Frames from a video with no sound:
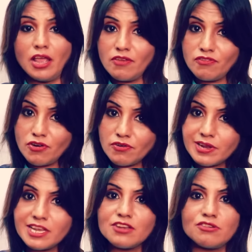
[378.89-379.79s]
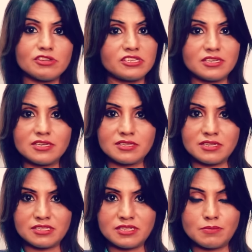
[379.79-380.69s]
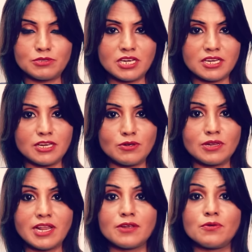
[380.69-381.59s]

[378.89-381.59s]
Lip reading: If you're really interested in the subject and you'd like